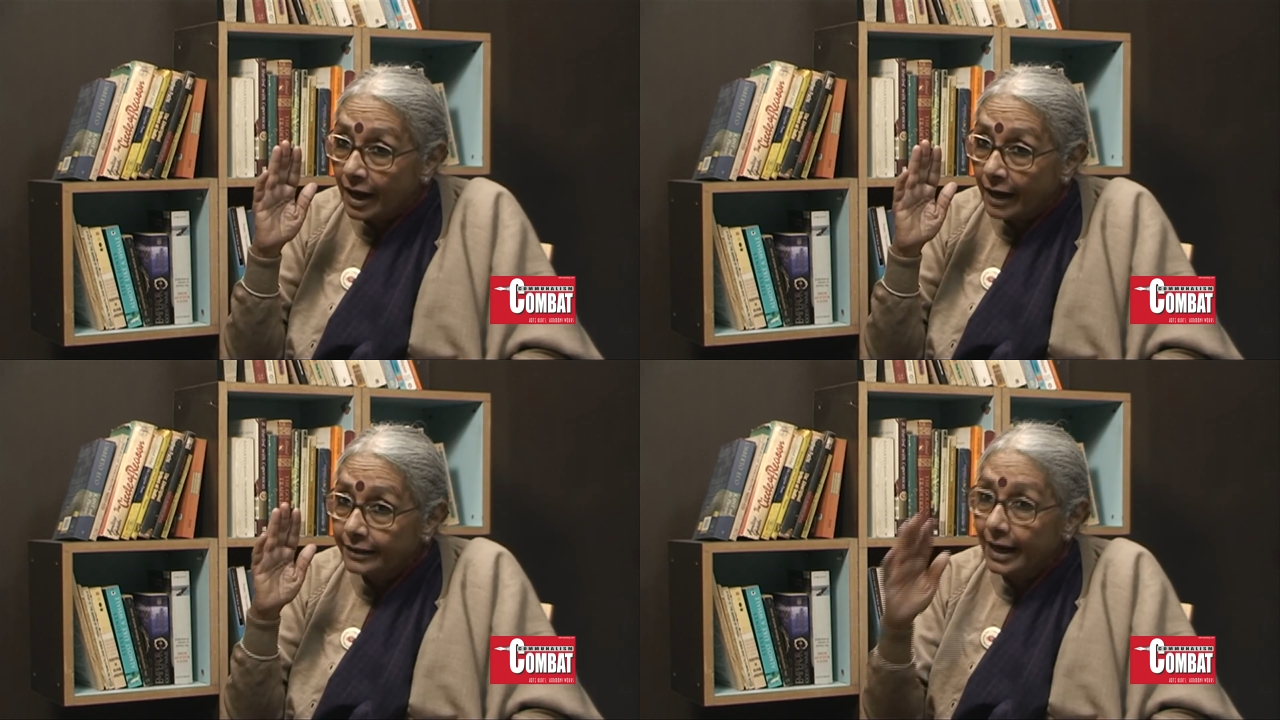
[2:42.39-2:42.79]

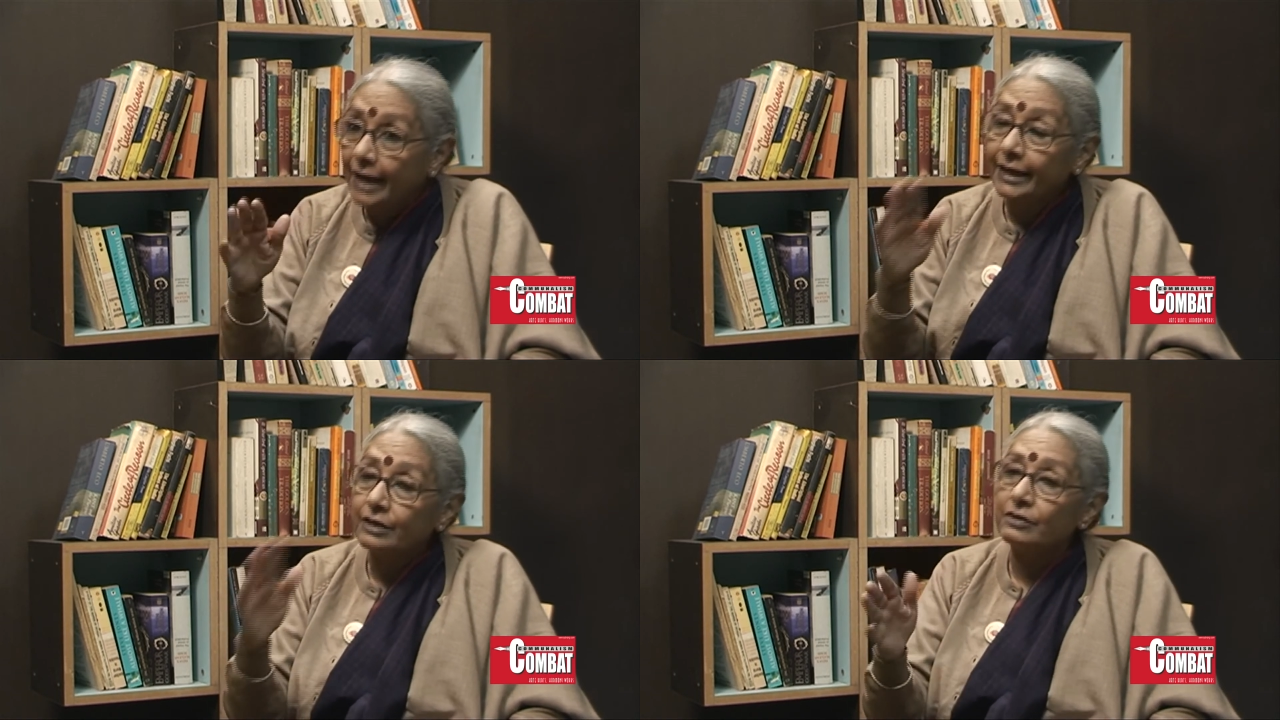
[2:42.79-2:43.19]

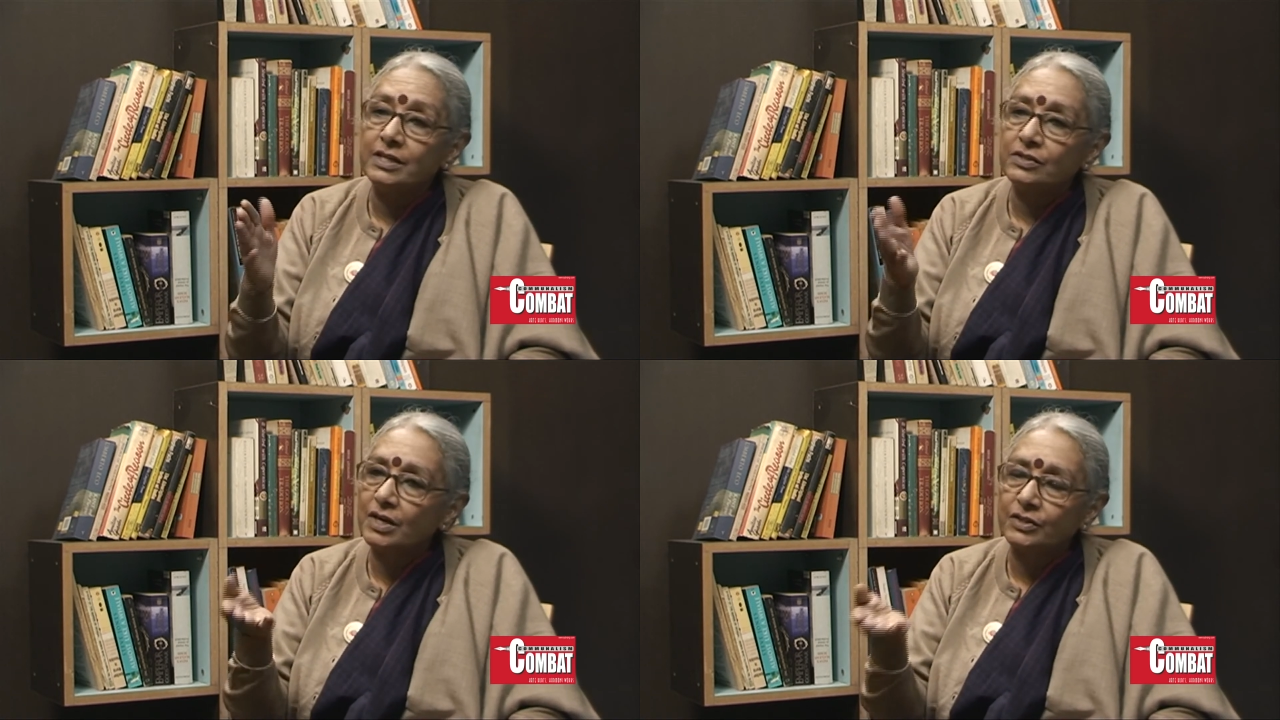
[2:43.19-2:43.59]
attack and
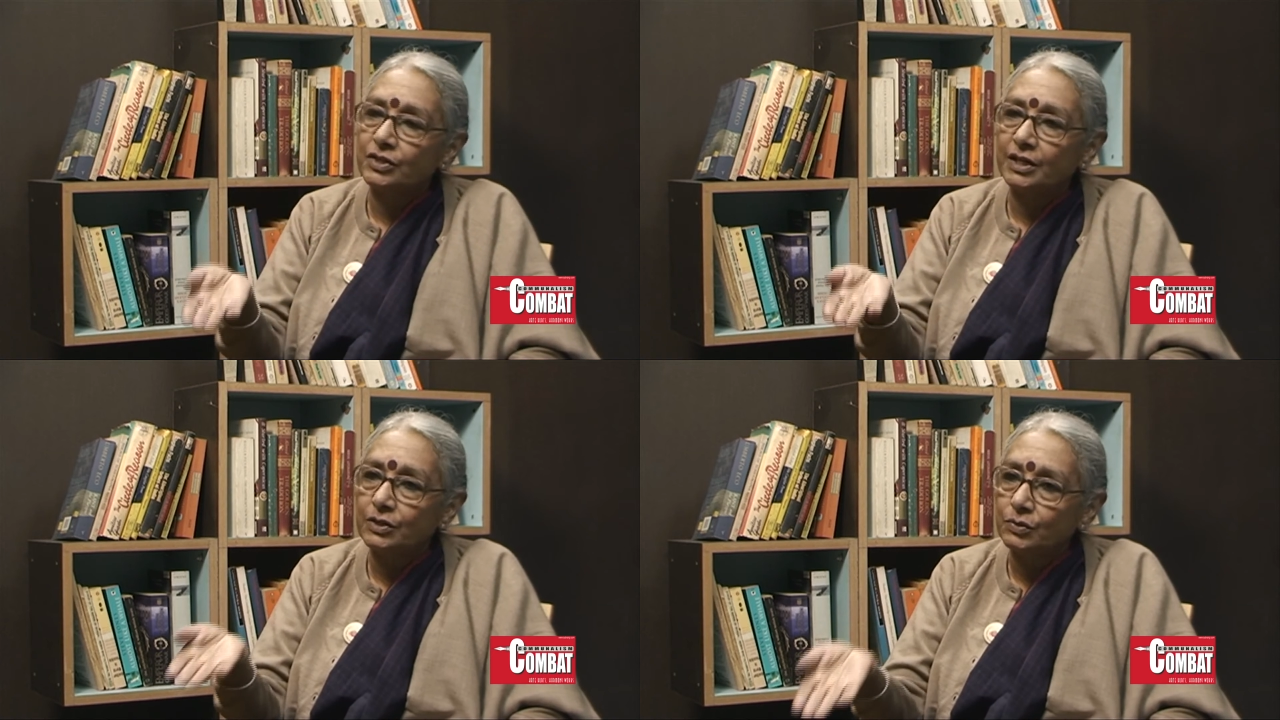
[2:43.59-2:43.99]

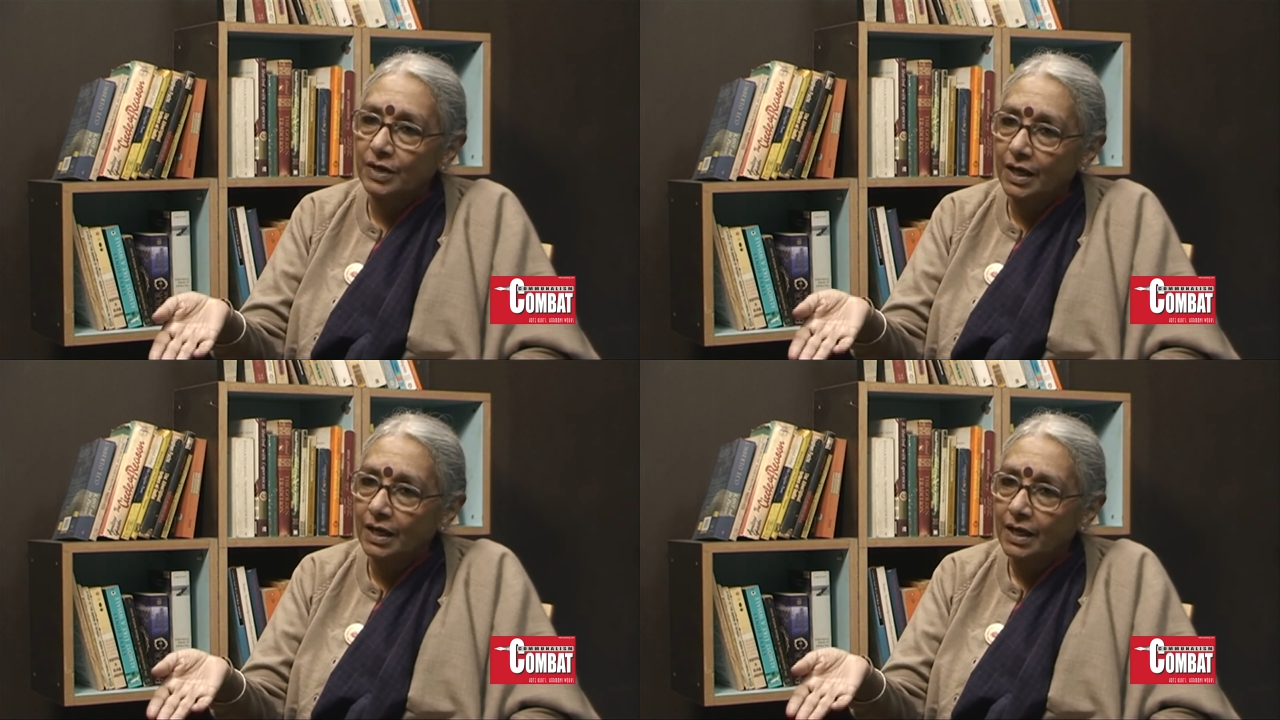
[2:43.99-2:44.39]
restructuring
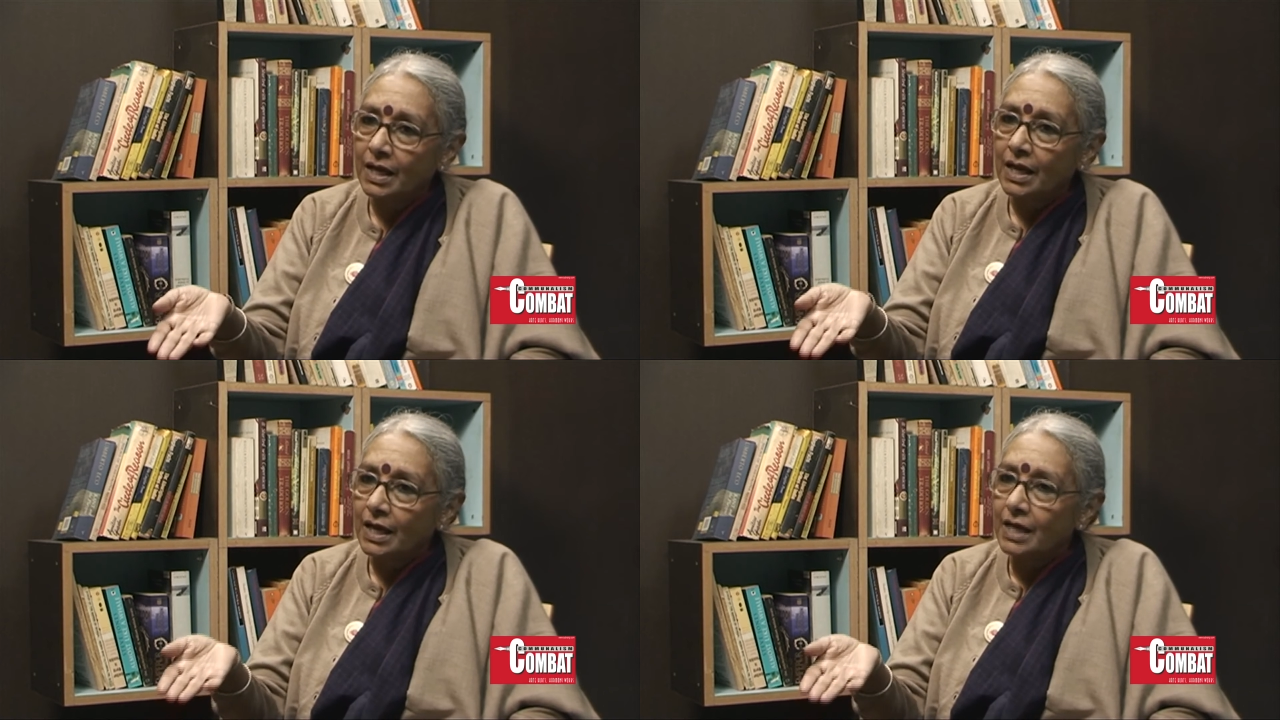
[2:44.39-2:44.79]
today
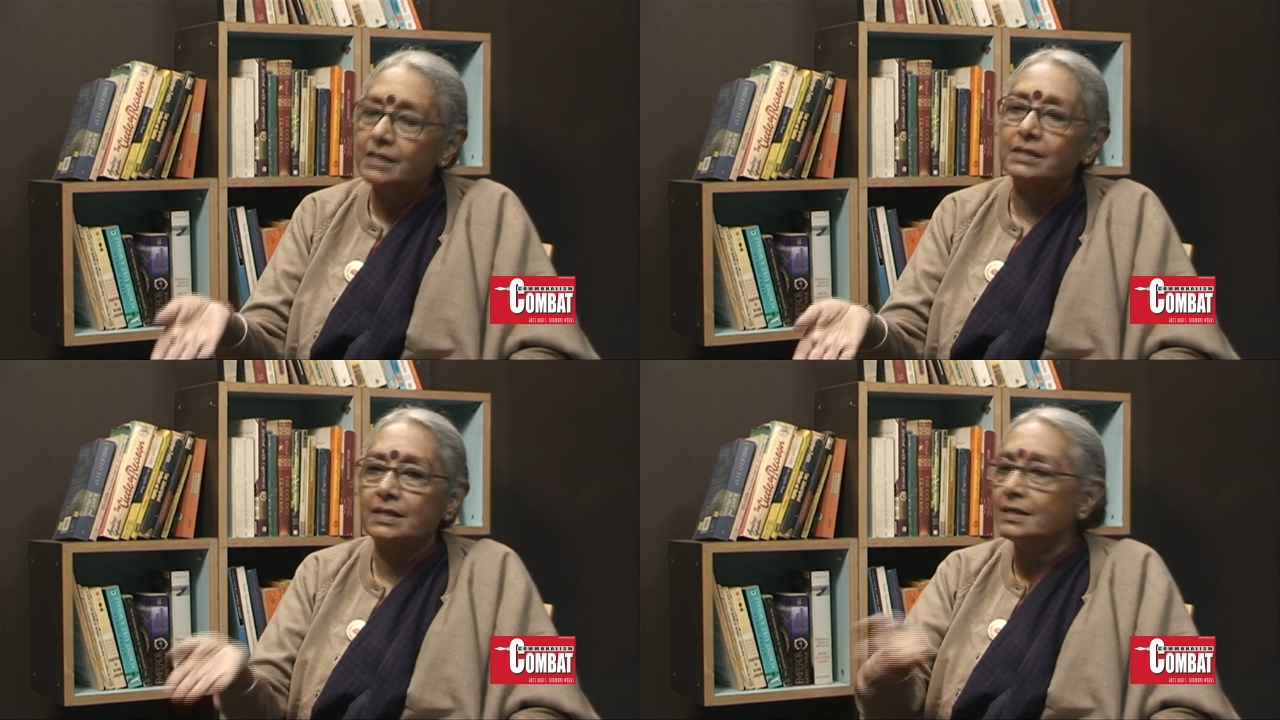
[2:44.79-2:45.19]

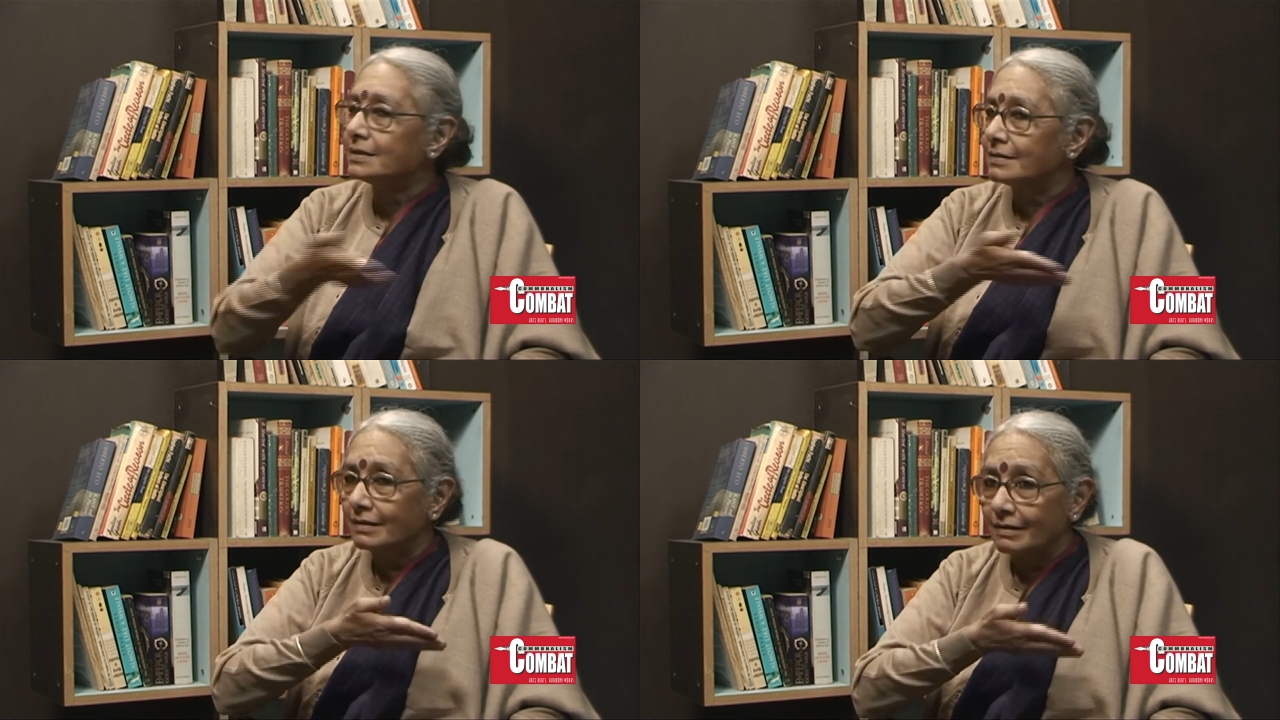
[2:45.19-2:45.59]
is
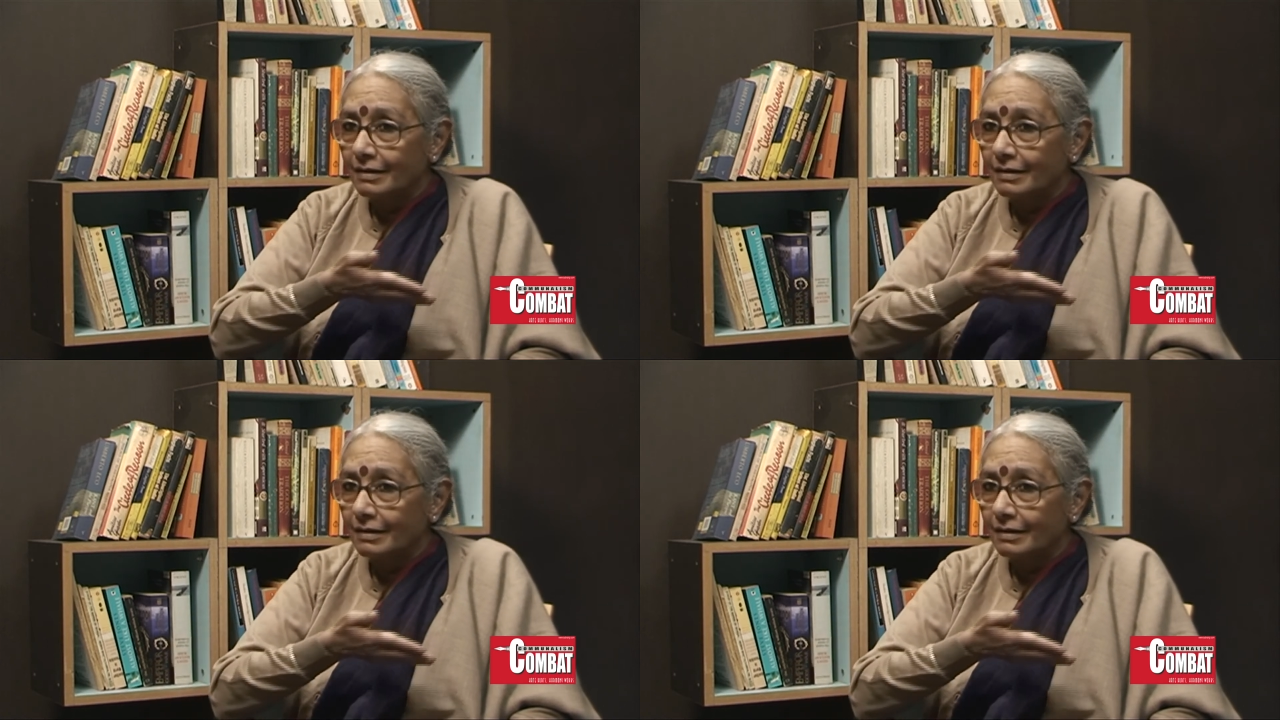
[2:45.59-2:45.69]
this